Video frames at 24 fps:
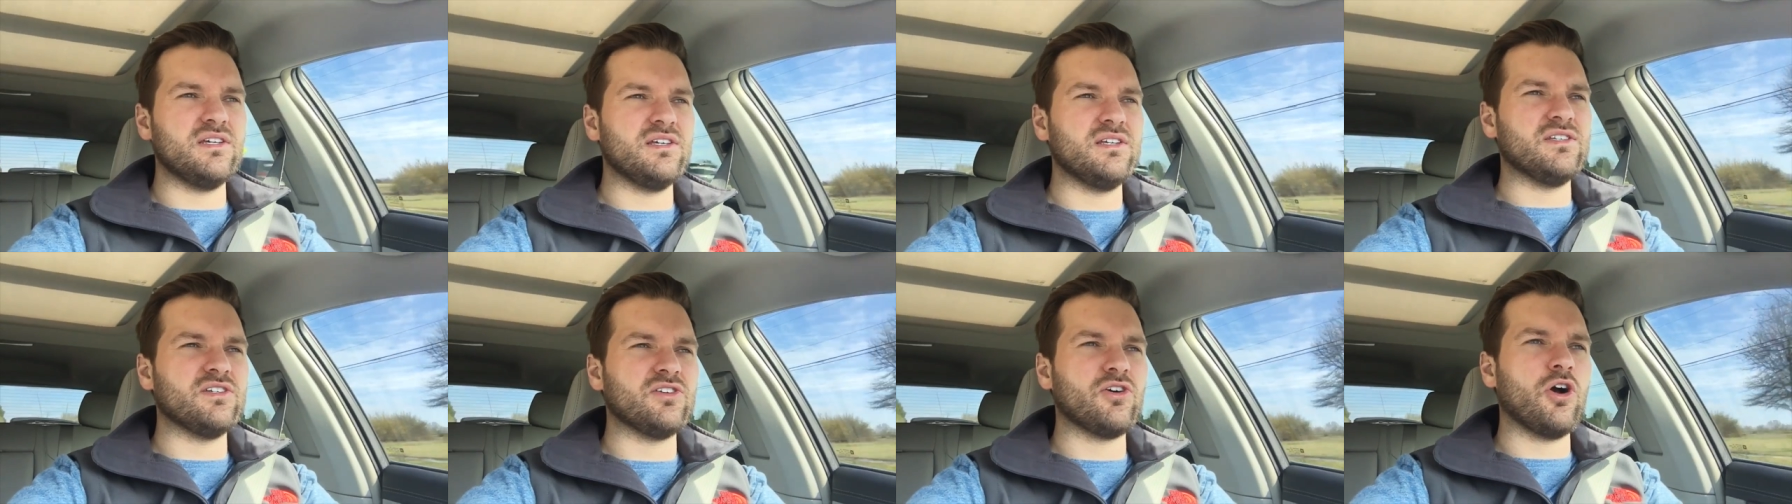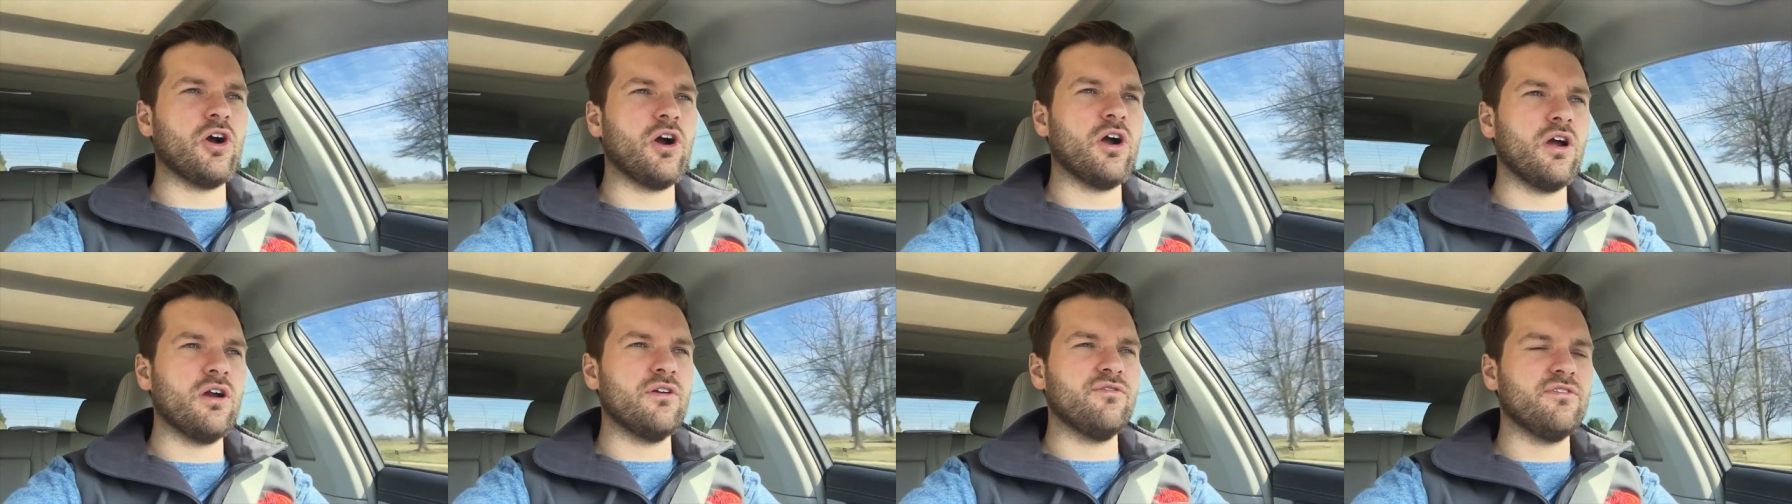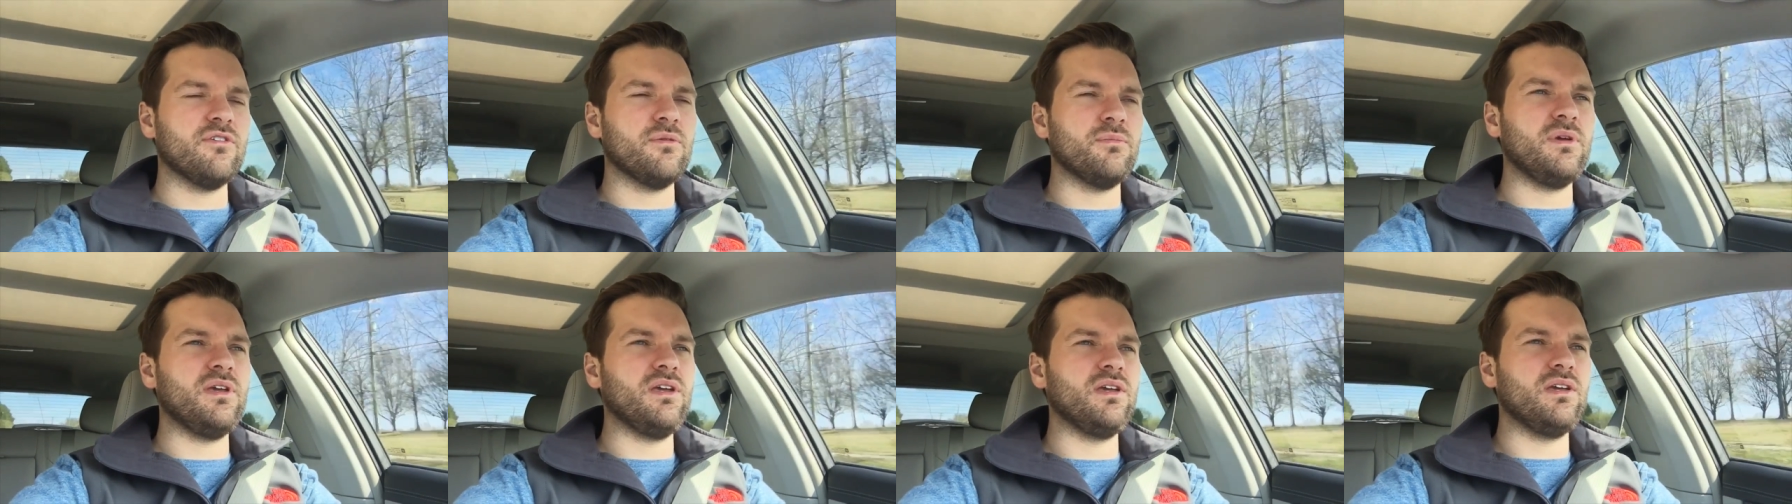It's hard
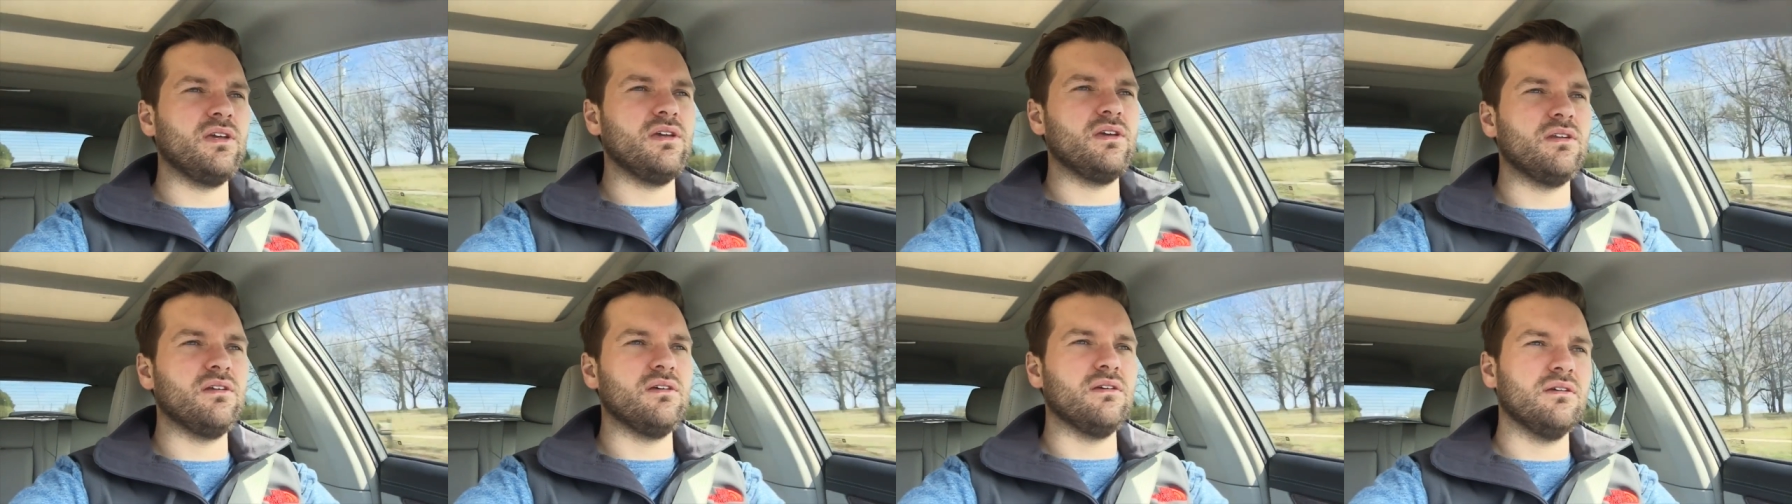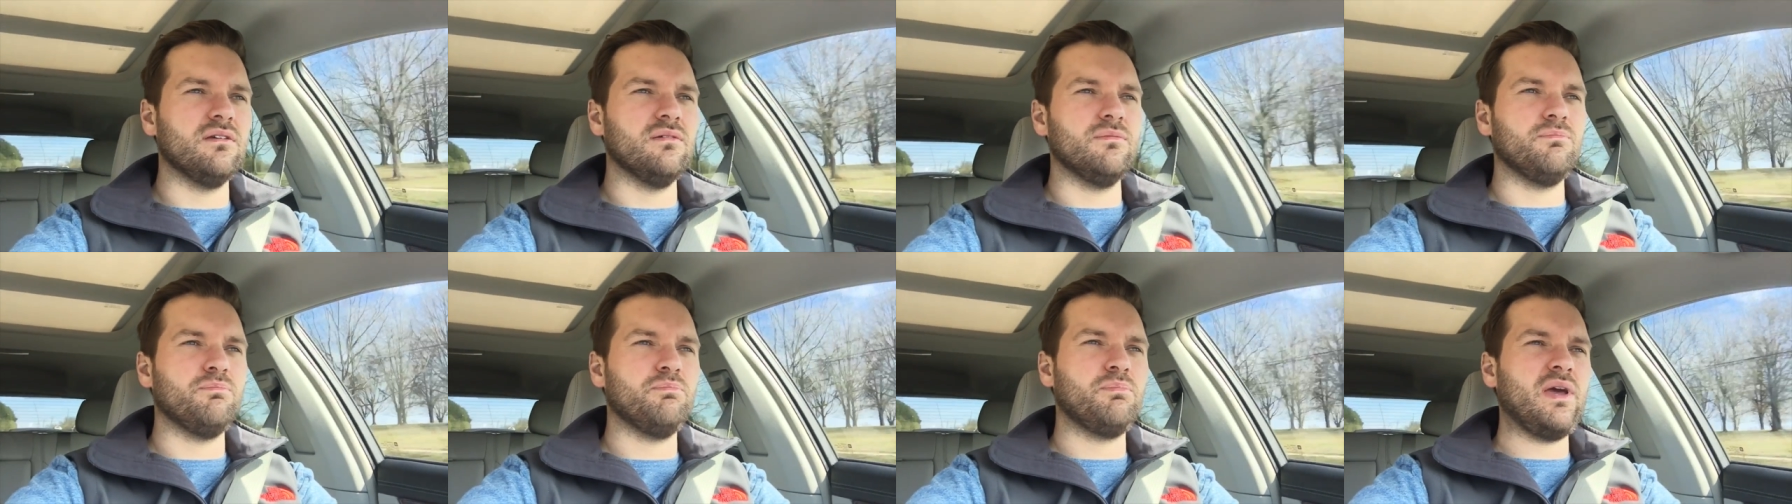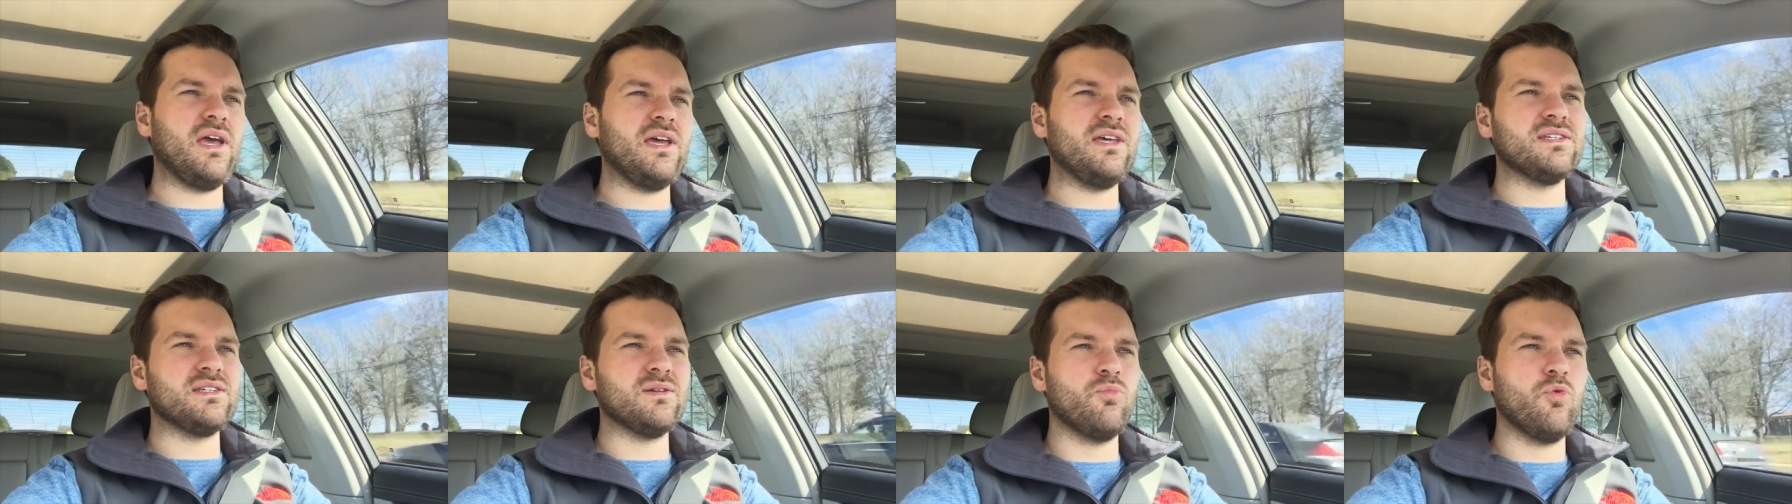for me to
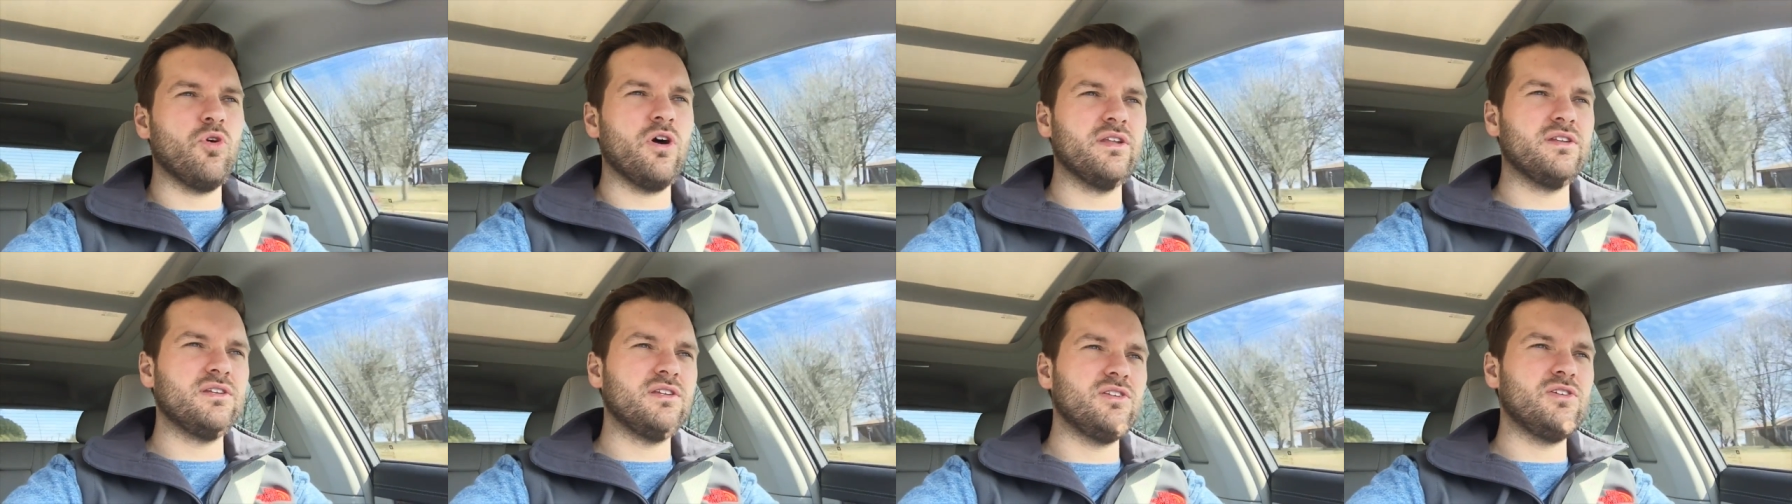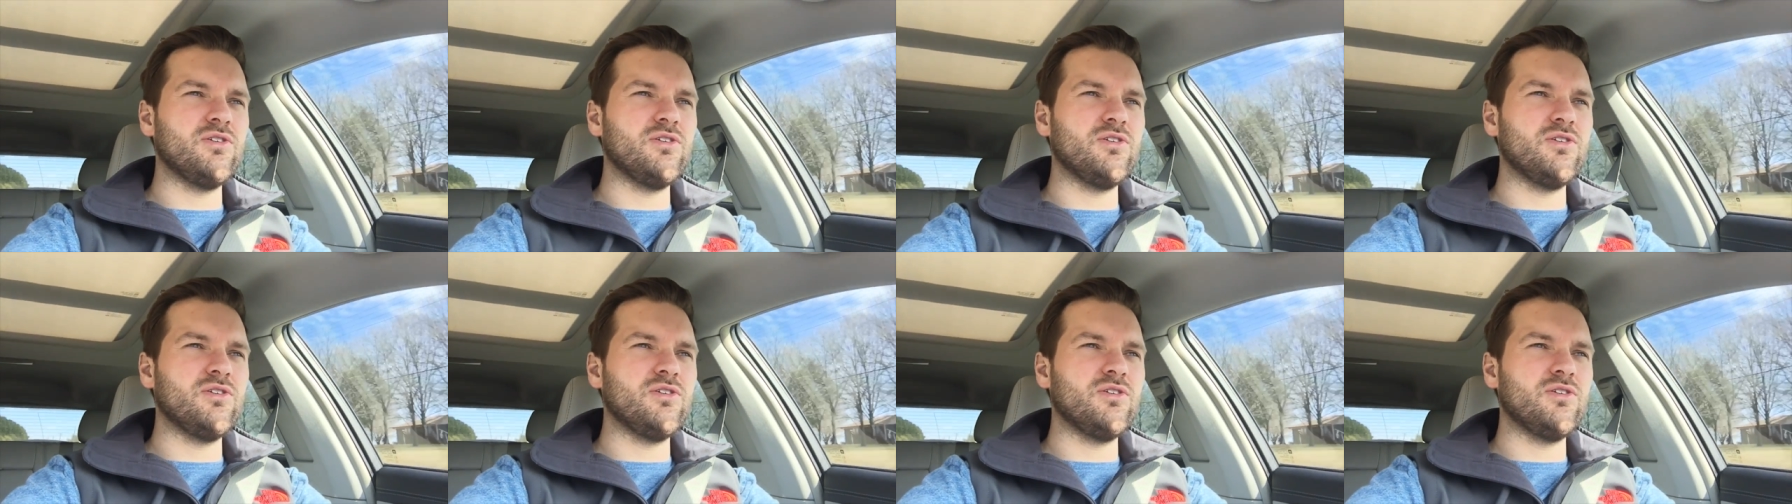pay someone